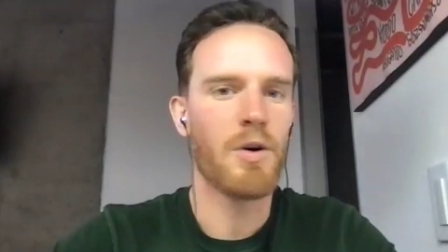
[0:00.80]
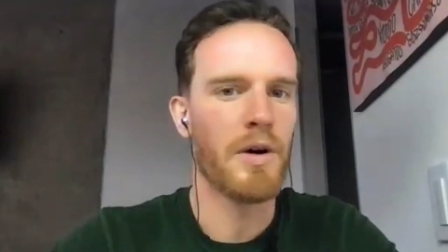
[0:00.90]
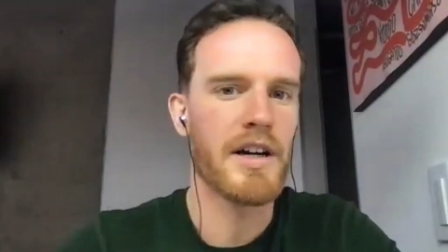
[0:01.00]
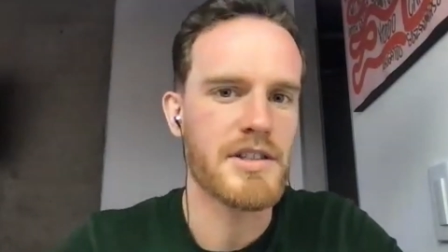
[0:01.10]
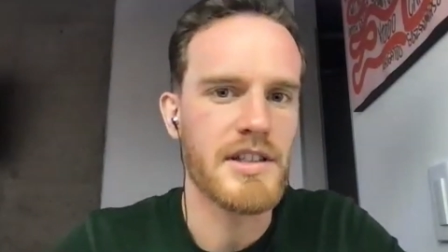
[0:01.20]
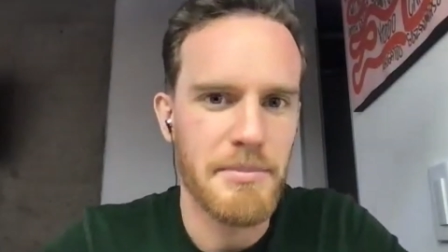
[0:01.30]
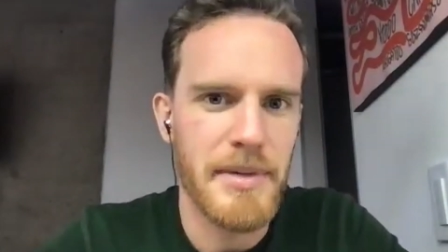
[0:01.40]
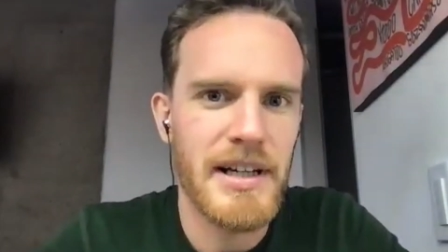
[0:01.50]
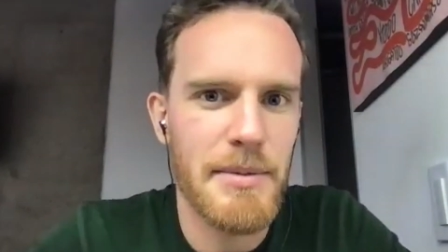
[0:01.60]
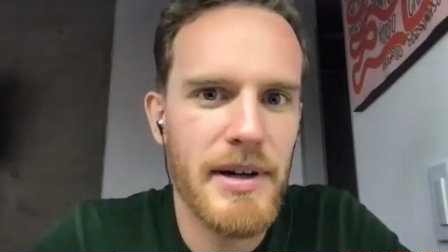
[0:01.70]
Oh, actually, and
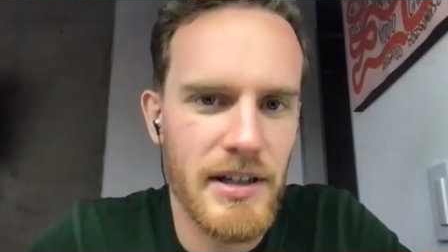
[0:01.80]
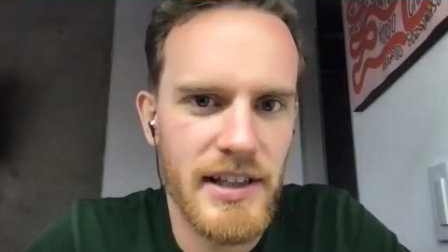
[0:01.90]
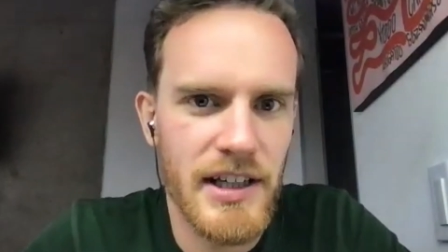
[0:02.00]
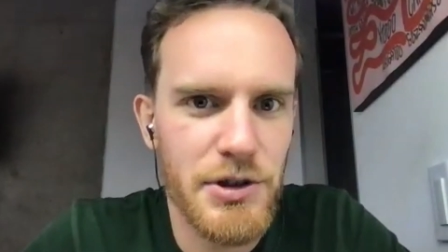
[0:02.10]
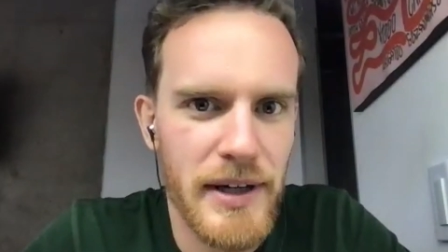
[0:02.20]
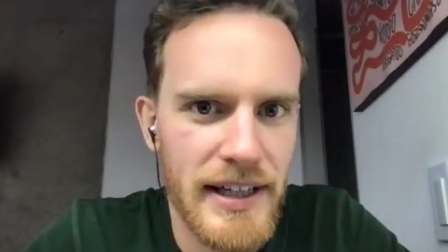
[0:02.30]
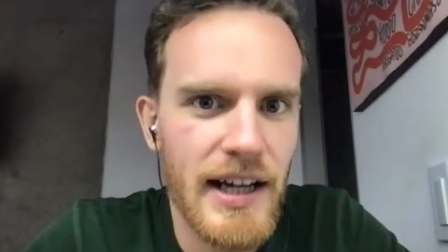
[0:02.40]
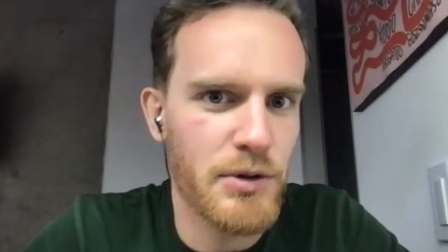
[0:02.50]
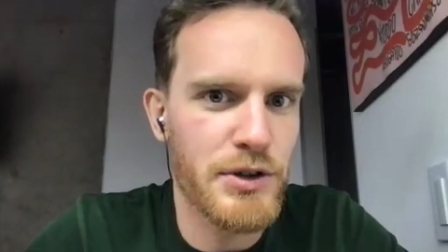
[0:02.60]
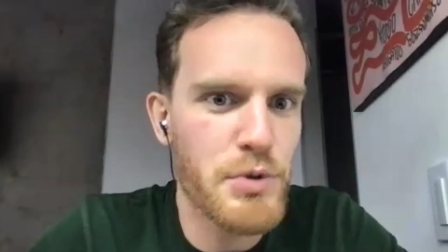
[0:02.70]
Betty, I better tell you right
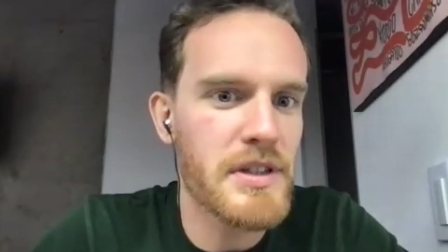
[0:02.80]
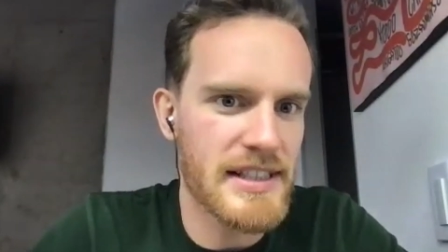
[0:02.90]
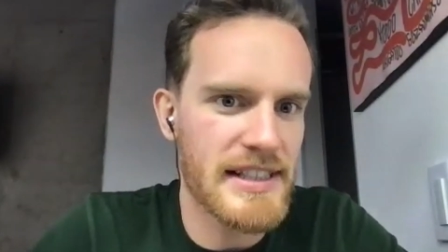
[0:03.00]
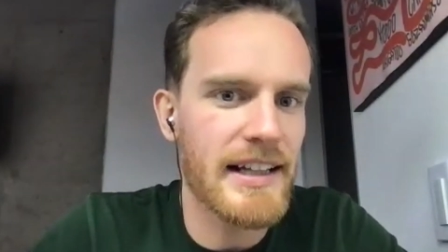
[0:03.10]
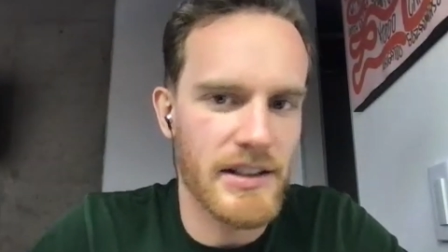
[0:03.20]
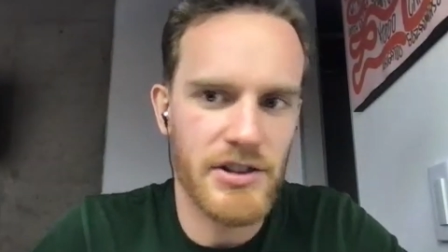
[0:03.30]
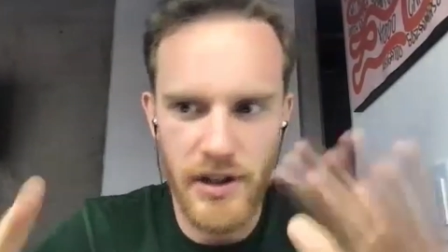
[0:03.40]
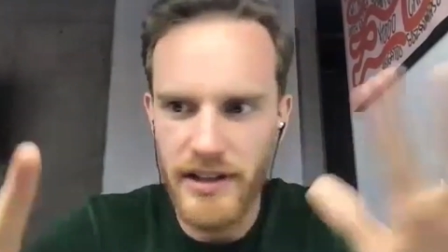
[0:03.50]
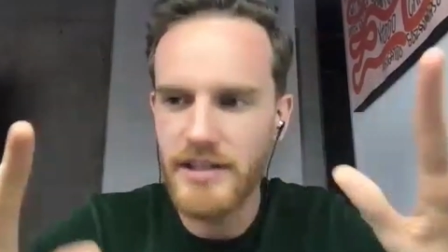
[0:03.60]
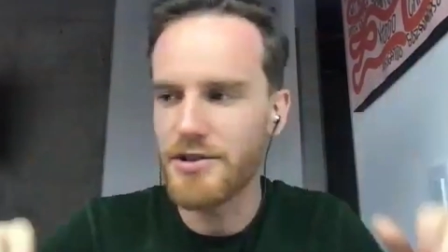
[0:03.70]
now, we're doing this in English, so
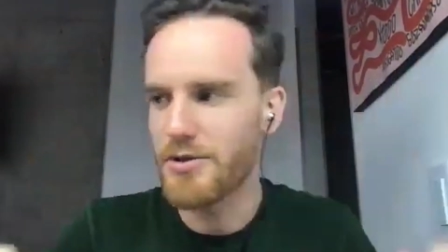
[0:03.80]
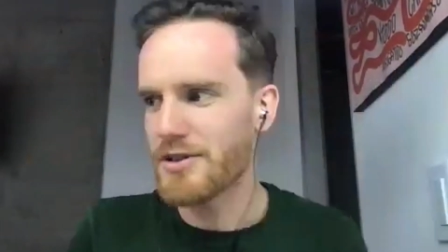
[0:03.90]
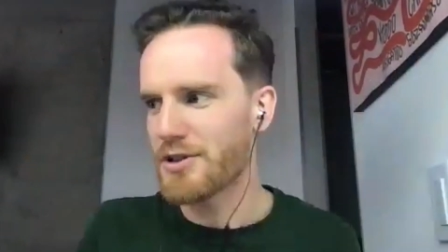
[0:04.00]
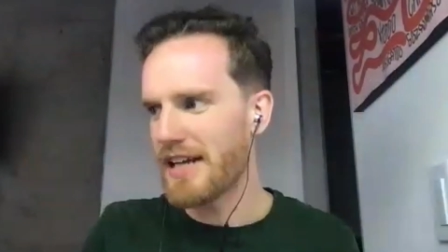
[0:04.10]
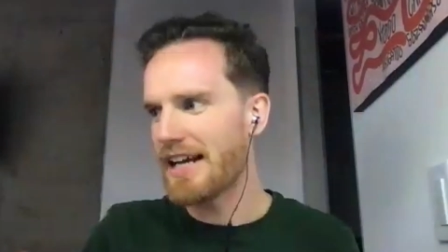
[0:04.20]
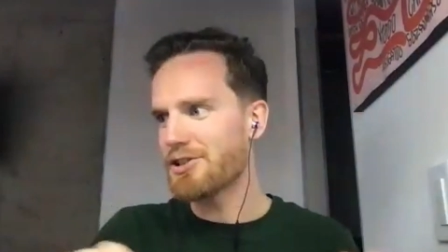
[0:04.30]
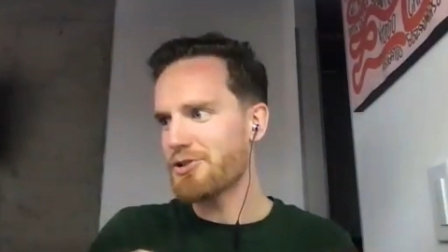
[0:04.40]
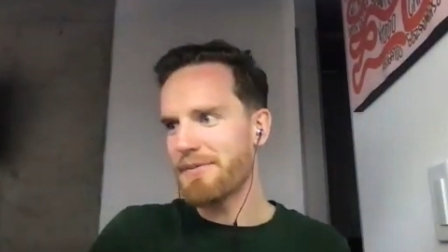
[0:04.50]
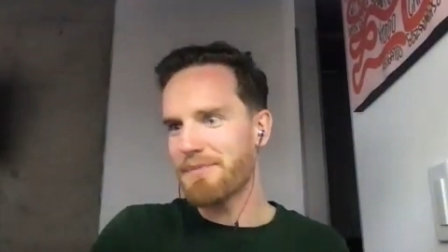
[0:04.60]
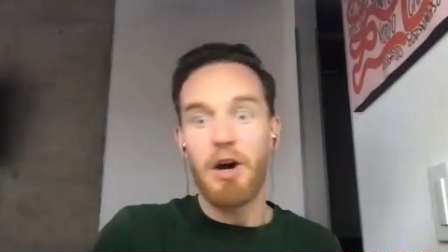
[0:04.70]
I think you know what's in English,
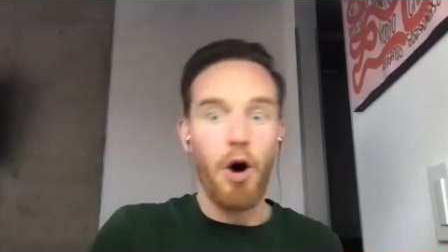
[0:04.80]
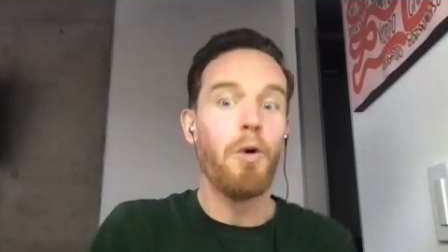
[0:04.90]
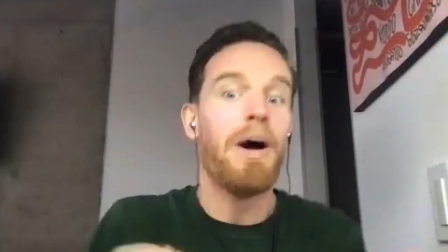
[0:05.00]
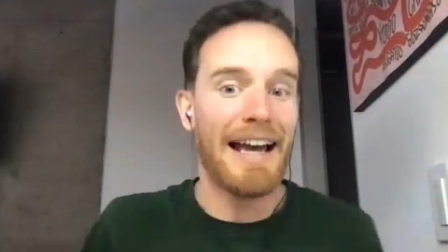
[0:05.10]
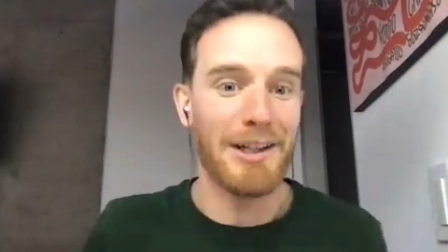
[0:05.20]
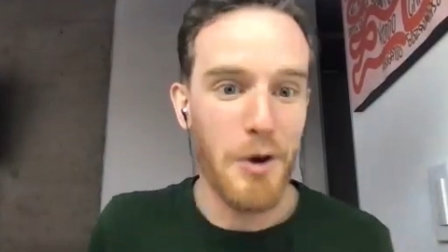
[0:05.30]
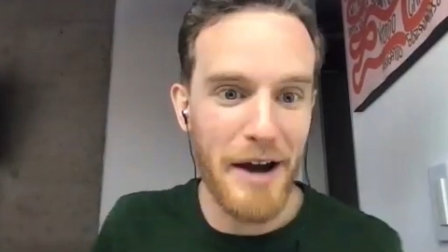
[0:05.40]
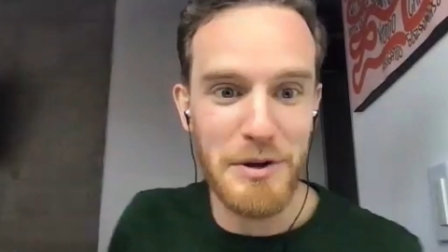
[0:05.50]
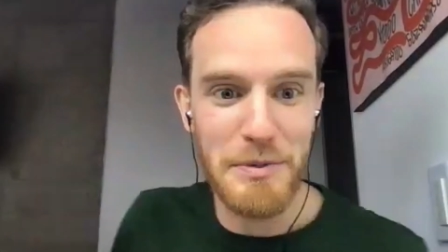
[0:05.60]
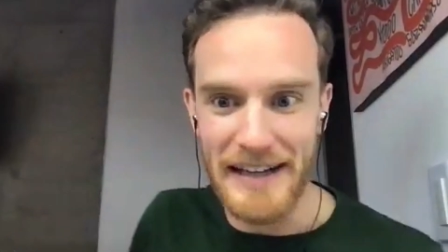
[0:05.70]
right? Oh, hello,
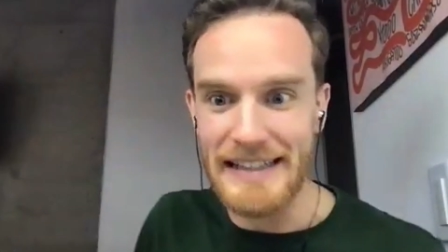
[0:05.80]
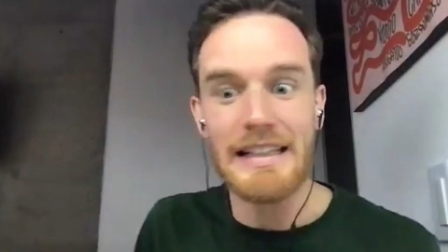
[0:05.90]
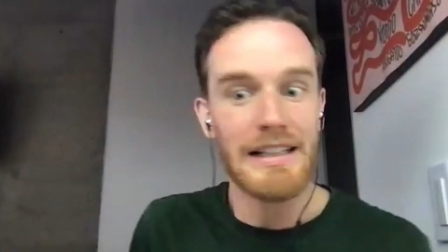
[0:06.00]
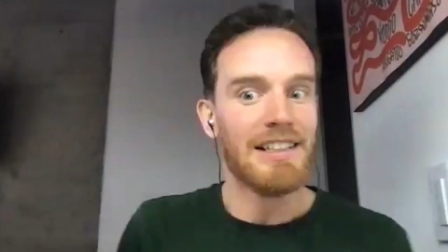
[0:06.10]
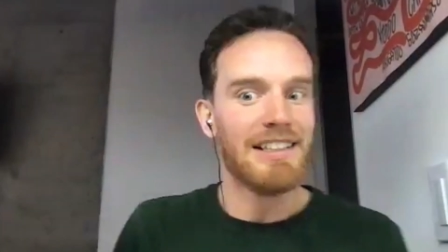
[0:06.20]
everybody.